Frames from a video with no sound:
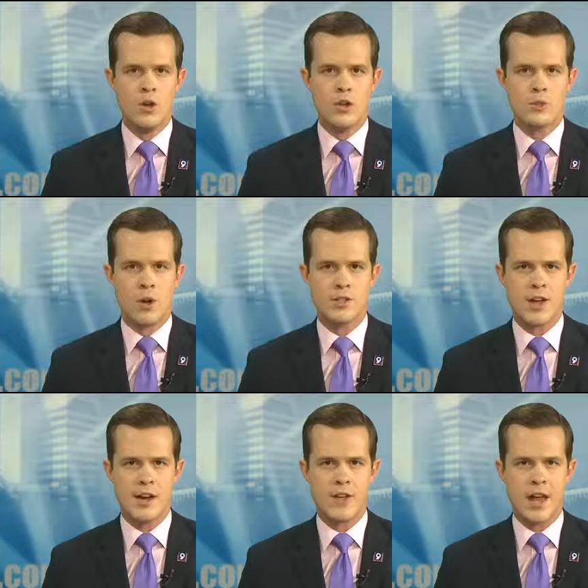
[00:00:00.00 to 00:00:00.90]
Well, the small
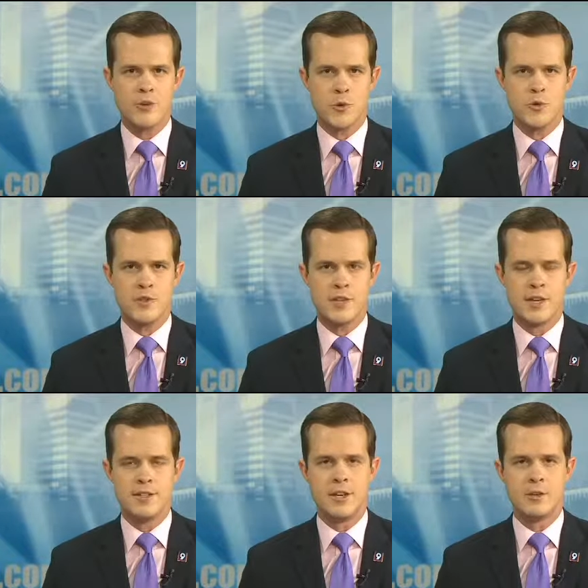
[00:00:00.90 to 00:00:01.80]
town of Andrews is
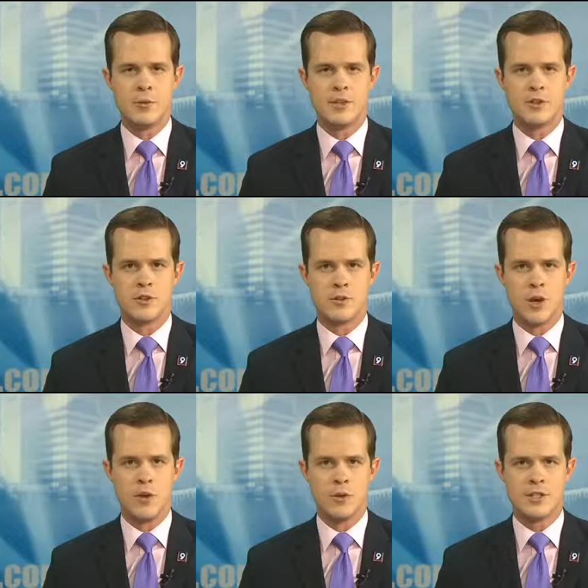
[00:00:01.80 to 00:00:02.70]
continuing to
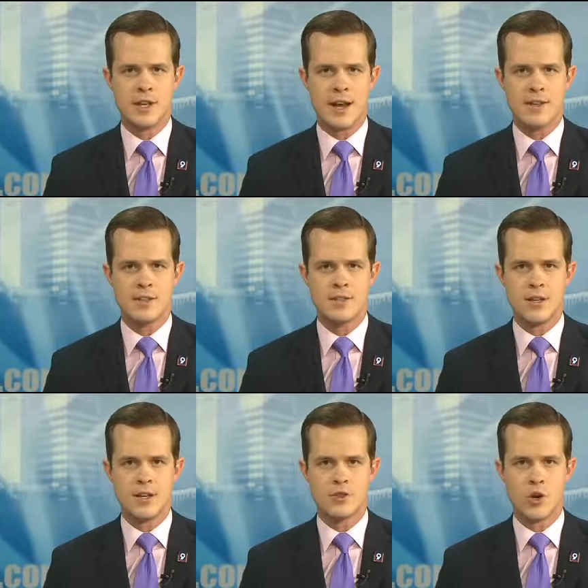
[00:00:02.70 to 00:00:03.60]
grow, and tonight the
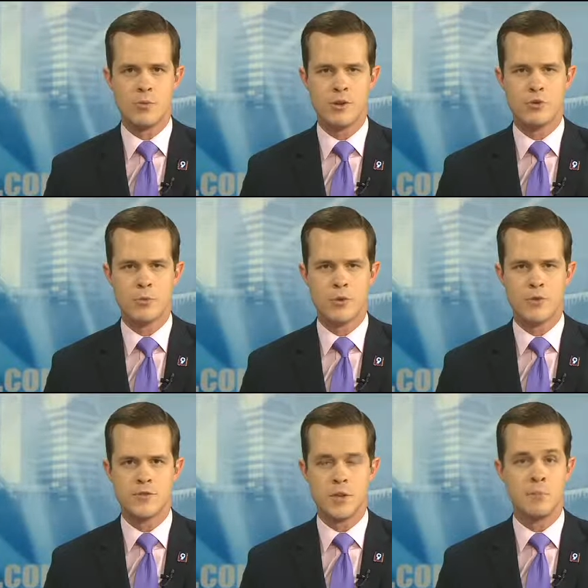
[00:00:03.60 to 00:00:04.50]
city is hoping to
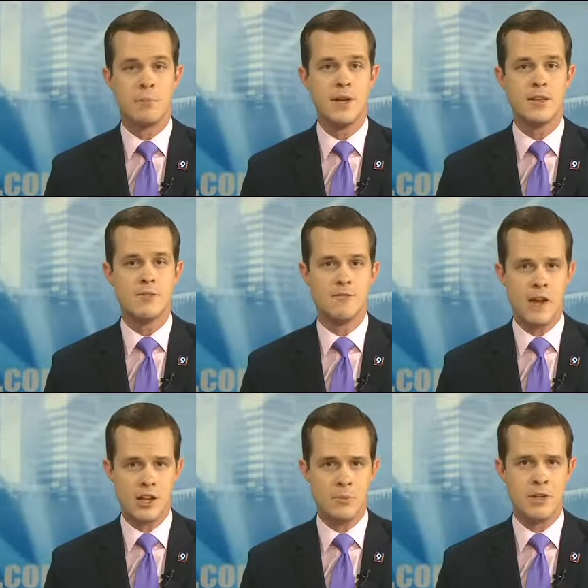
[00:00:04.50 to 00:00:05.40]
approve some big
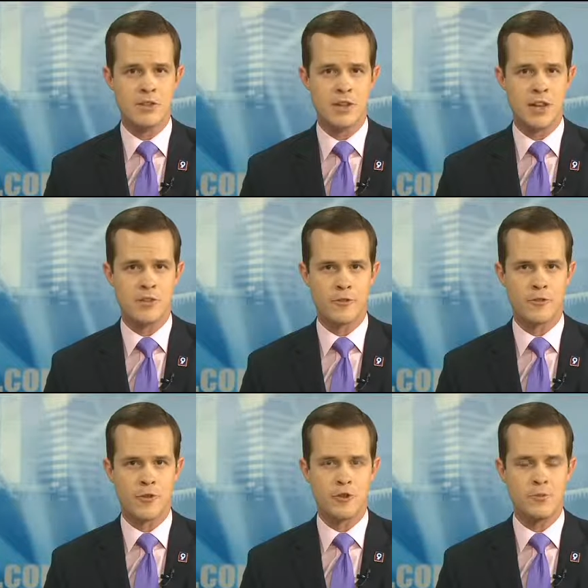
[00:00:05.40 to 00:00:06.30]
developments at their
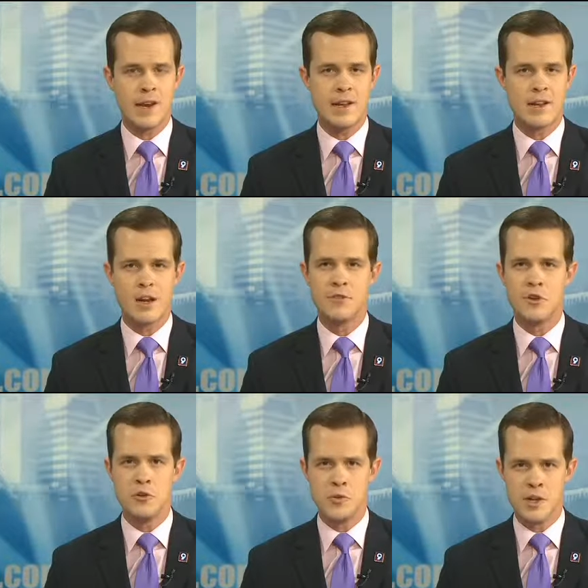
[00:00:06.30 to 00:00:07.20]
first meeting of the
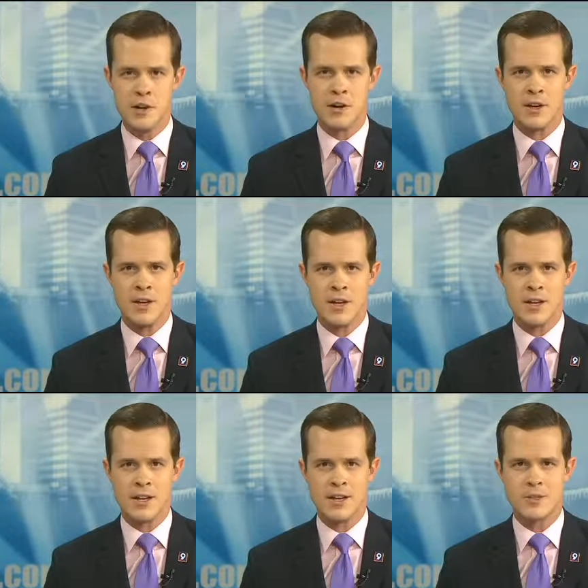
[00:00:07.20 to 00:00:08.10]
new year.
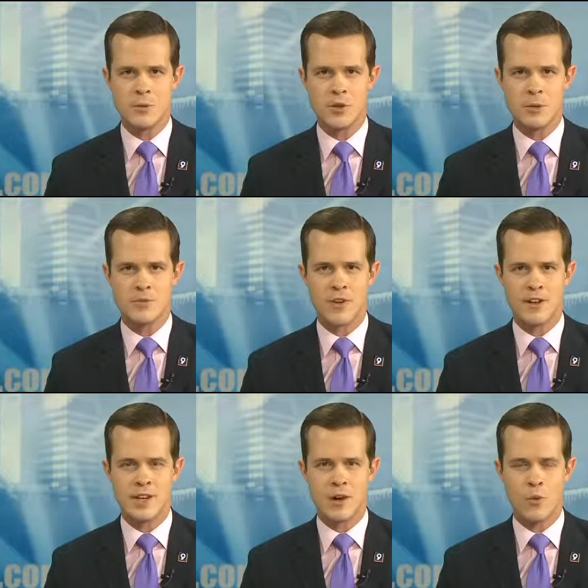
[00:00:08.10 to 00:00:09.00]
Alexa Williams
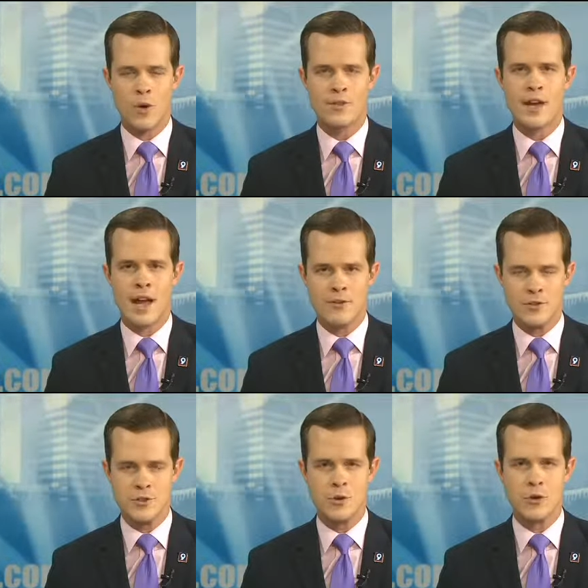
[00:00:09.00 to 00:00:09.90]
found out what they have
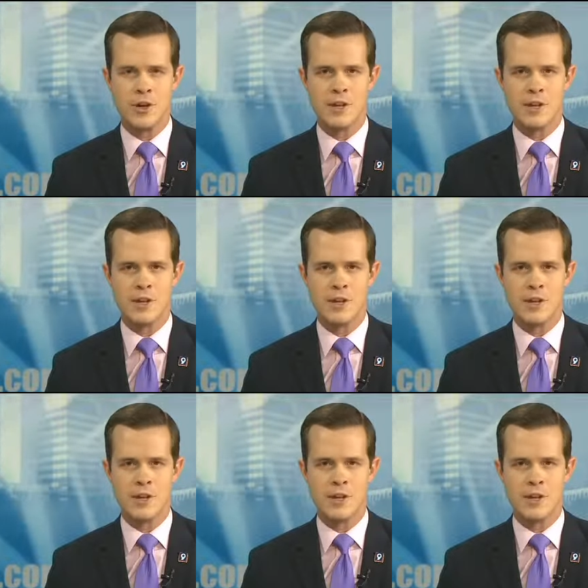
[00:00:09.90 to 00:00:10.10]
in store.